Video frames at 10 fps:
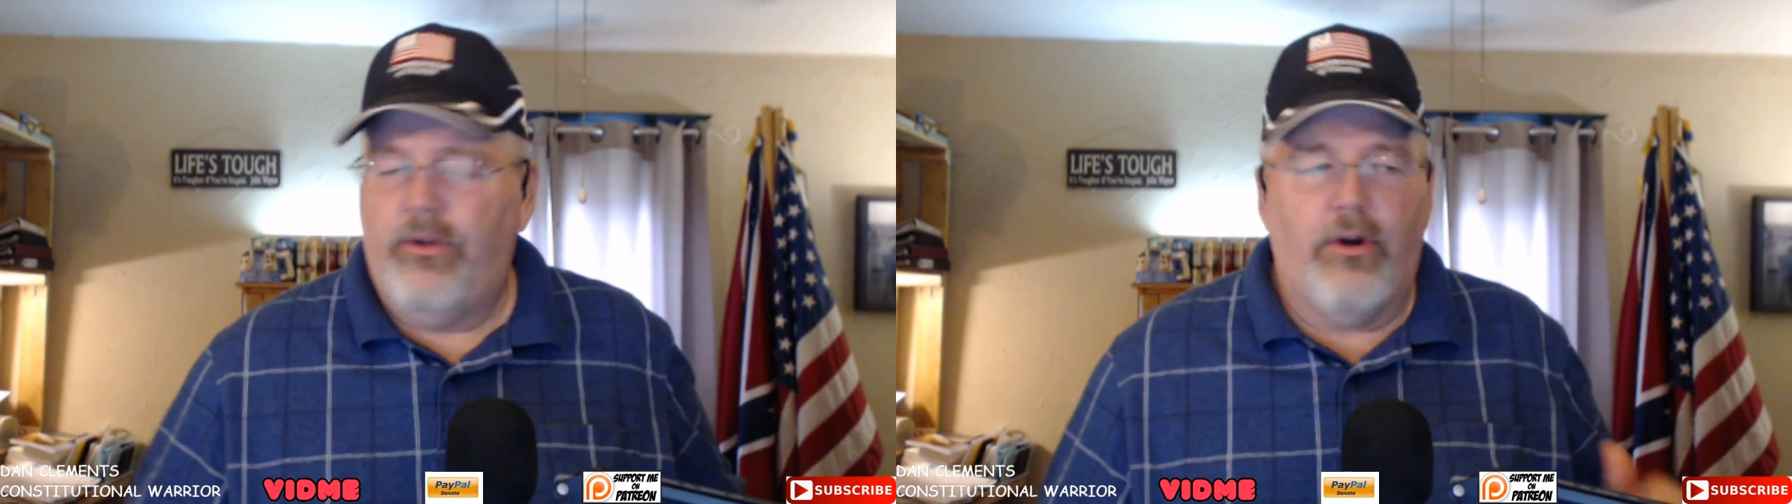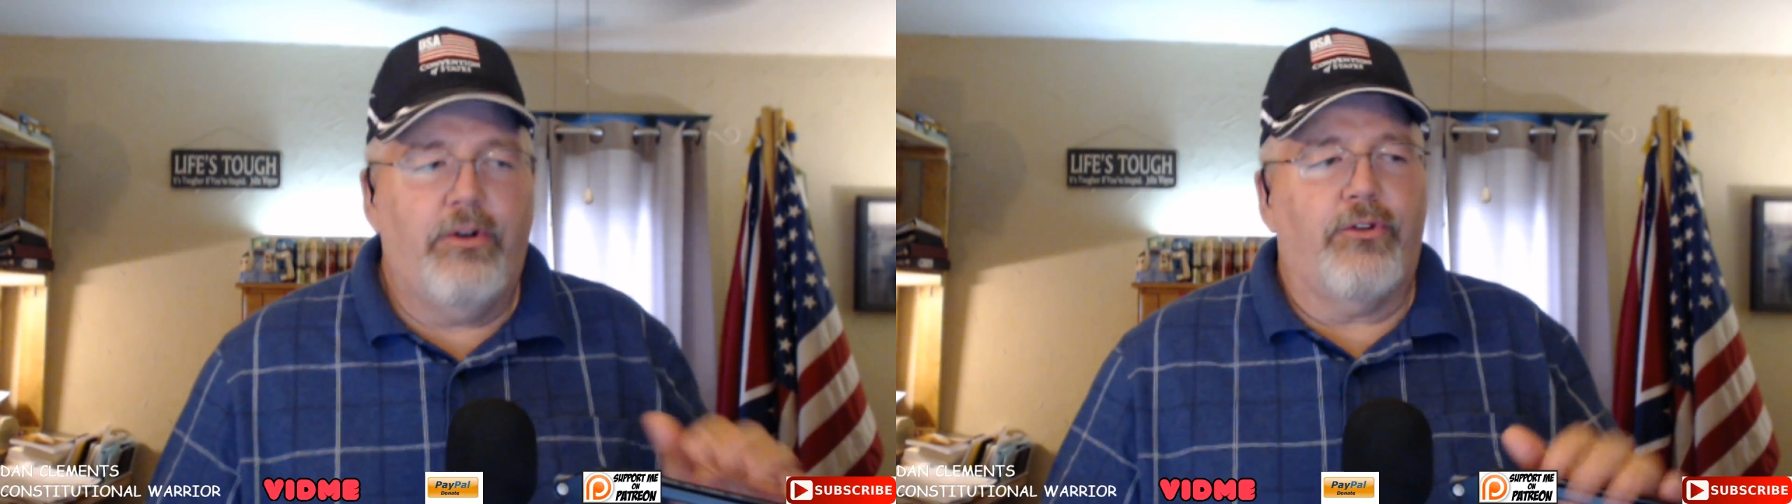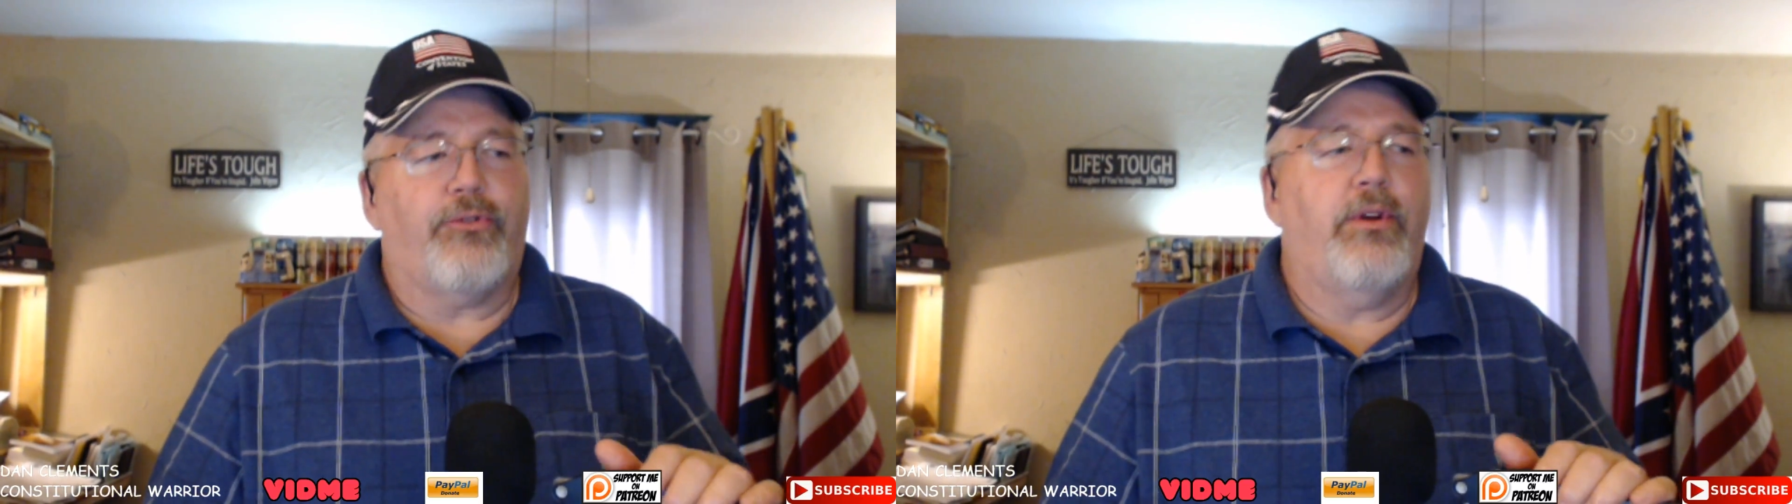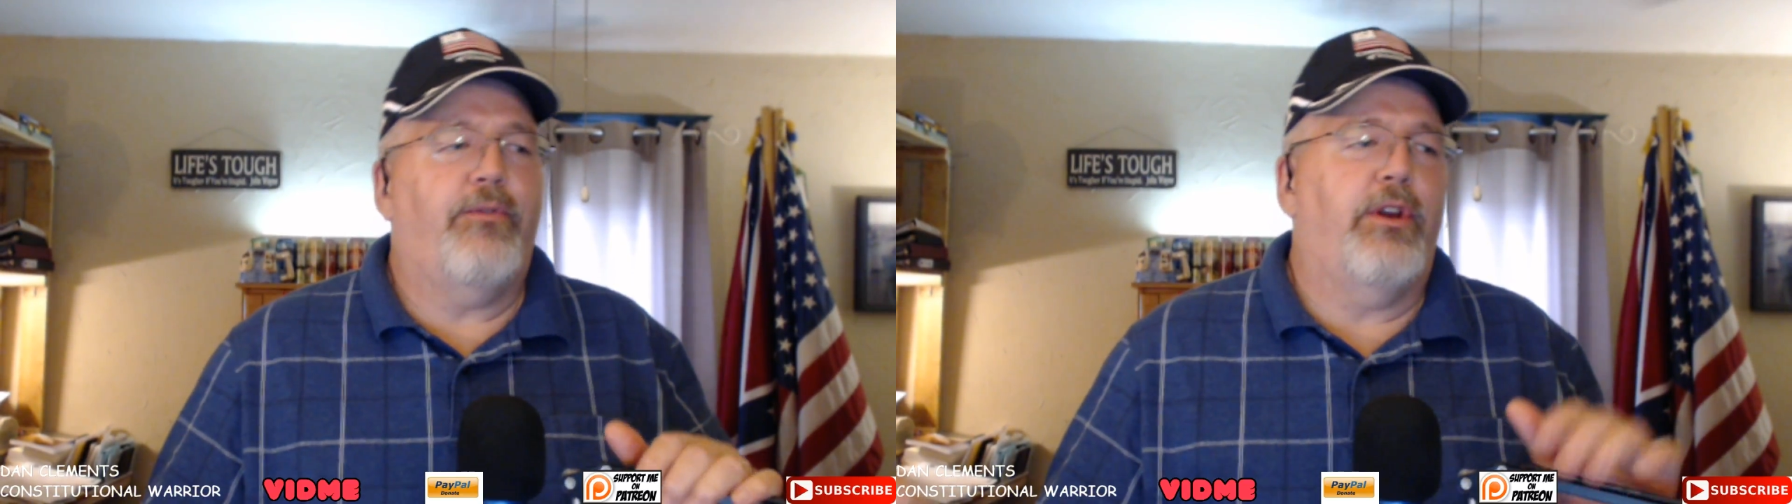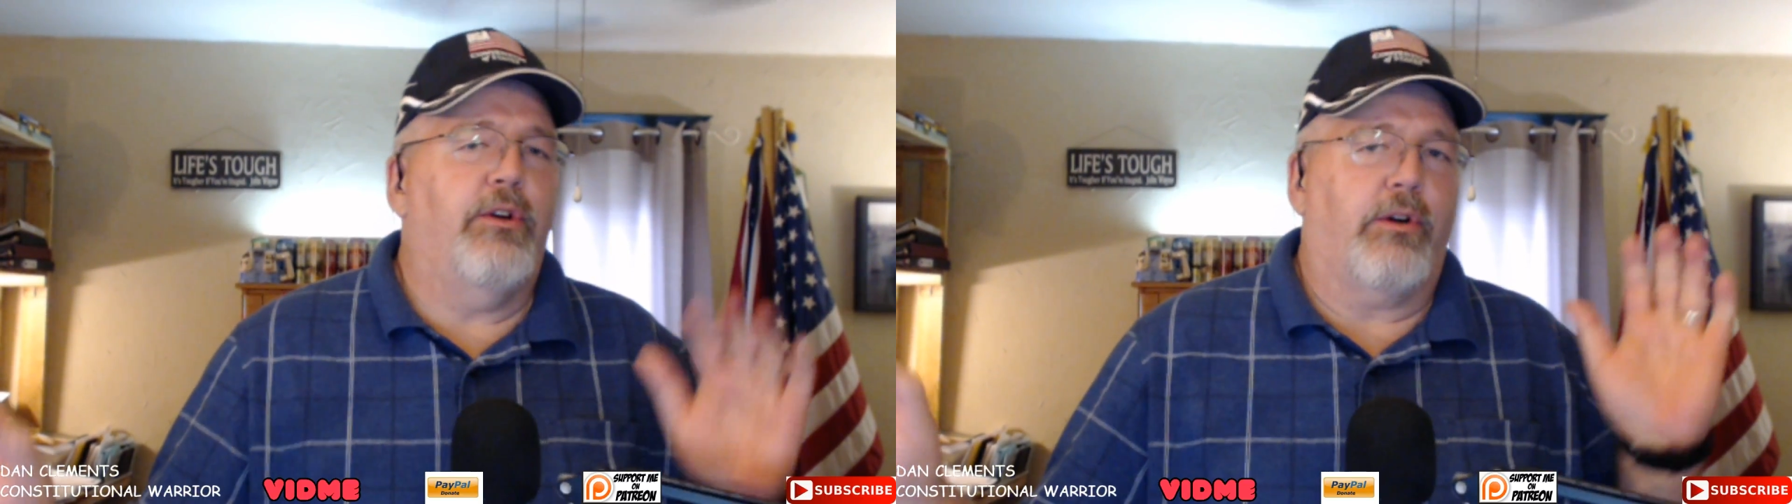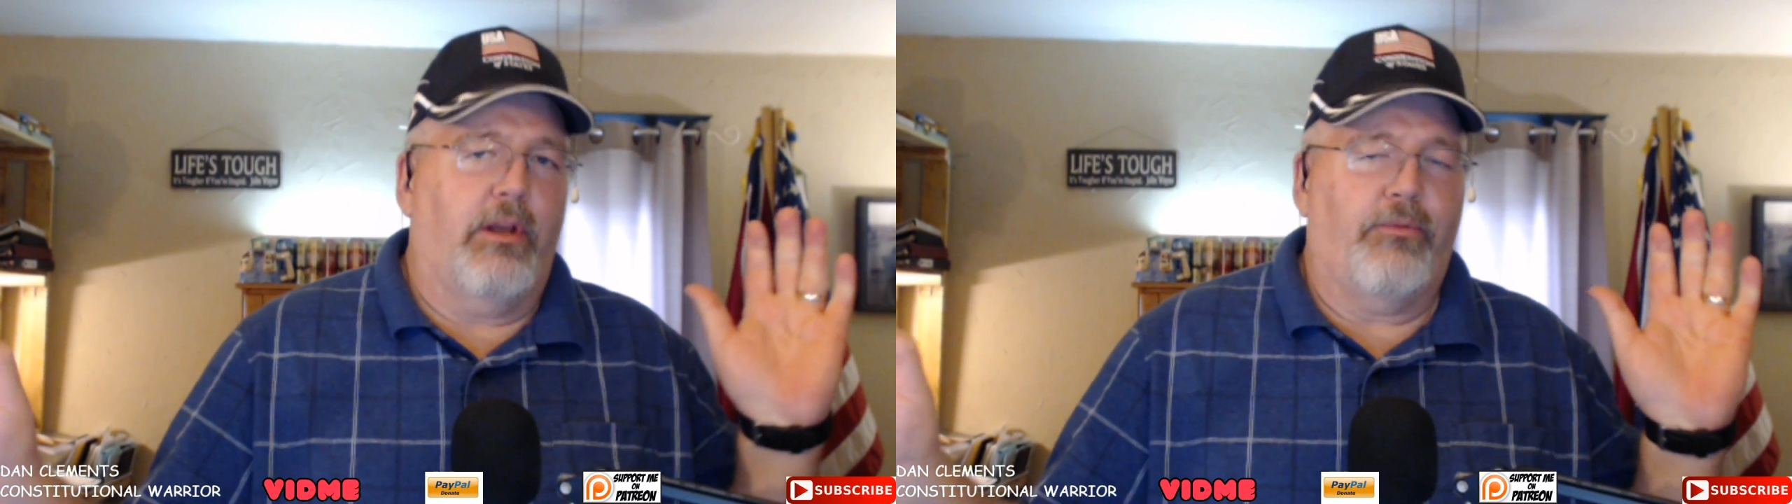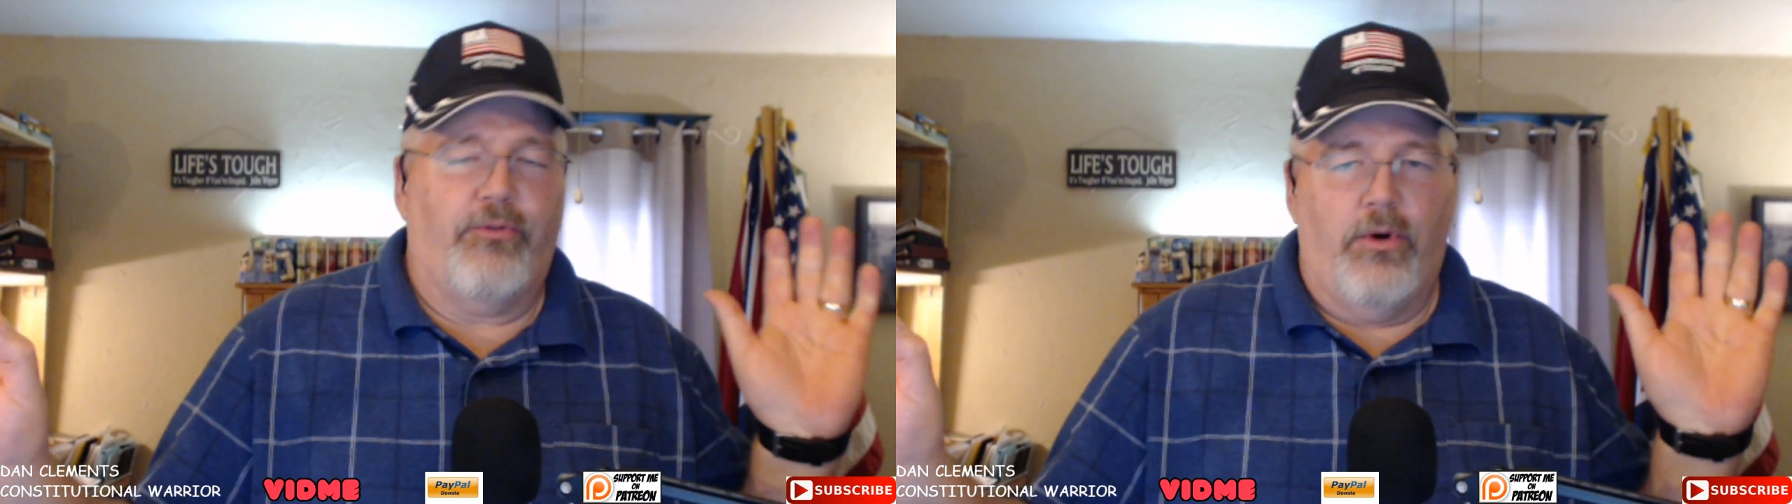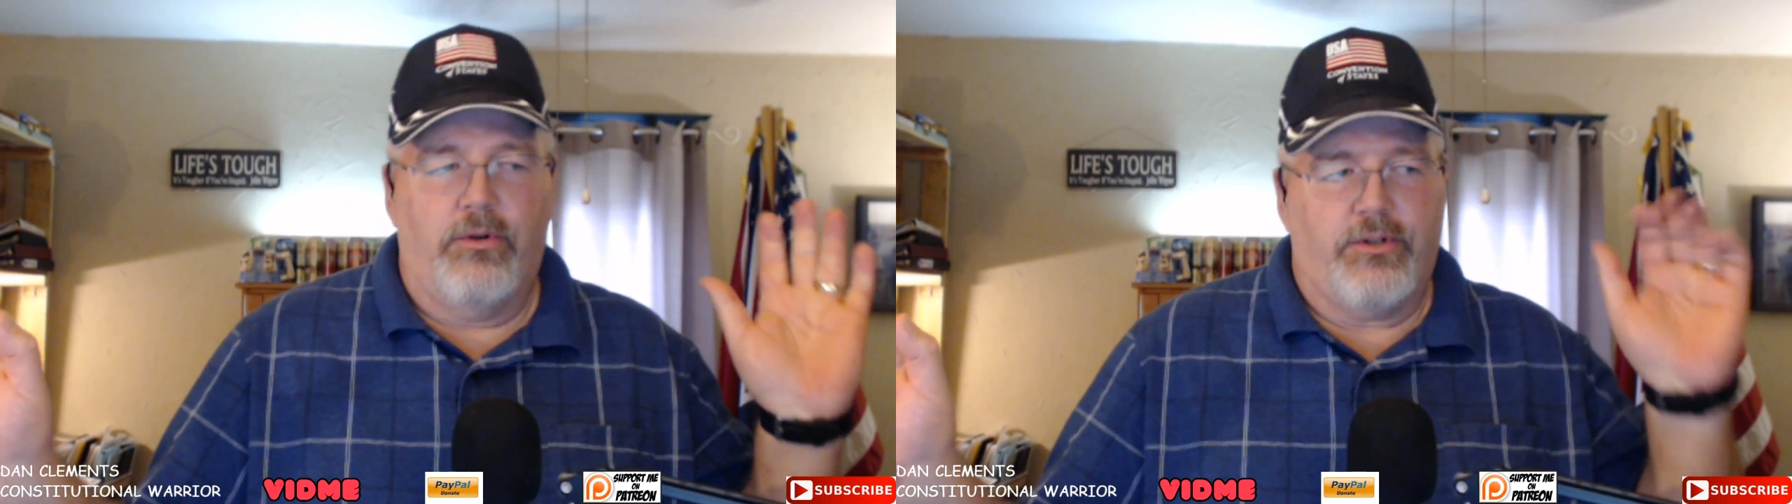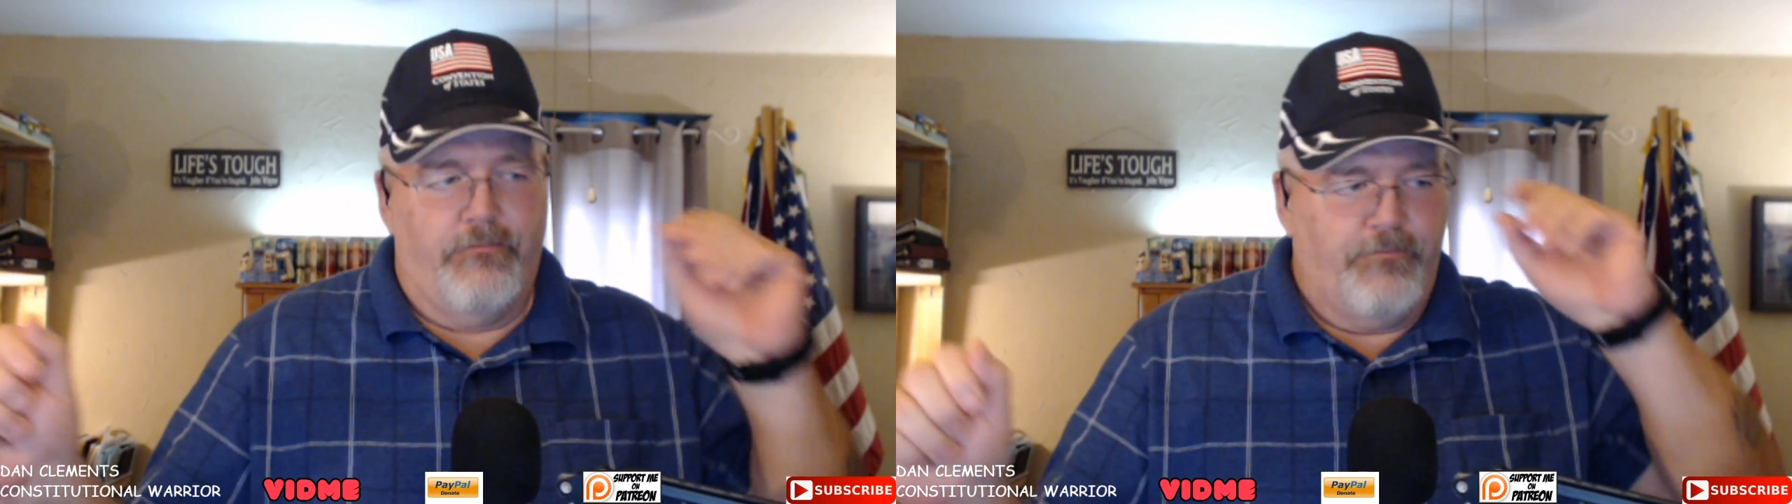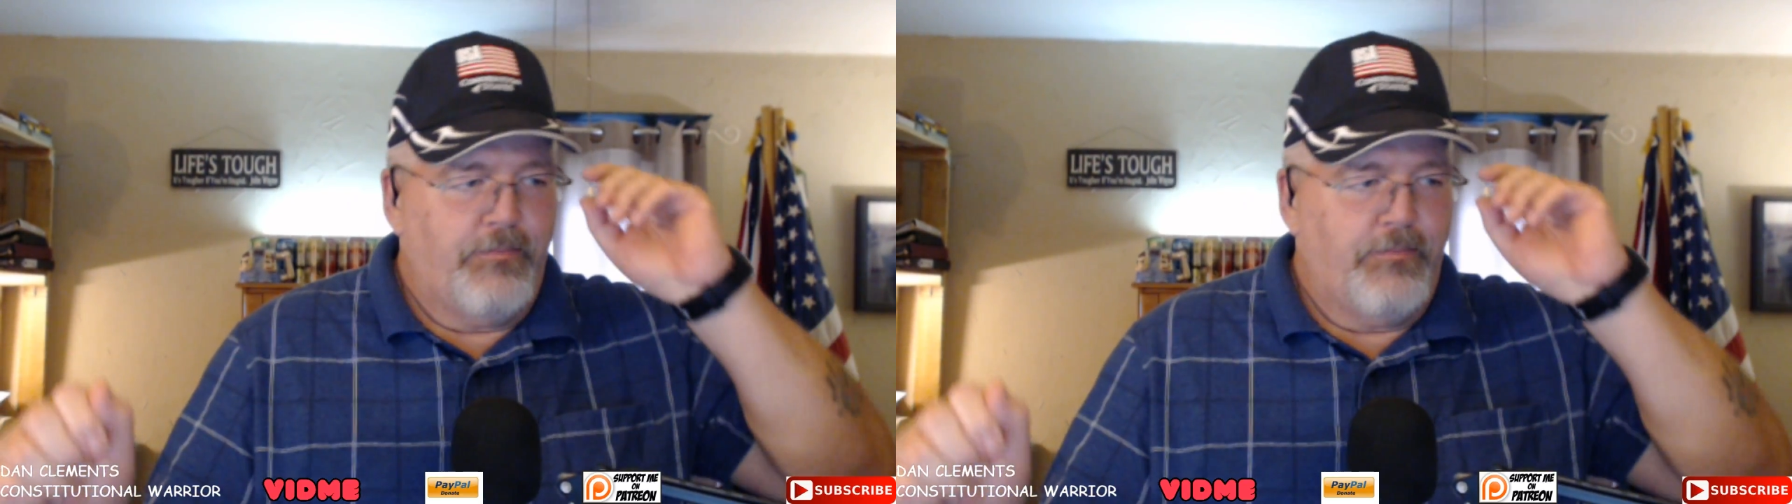You heard those three video clips, folks.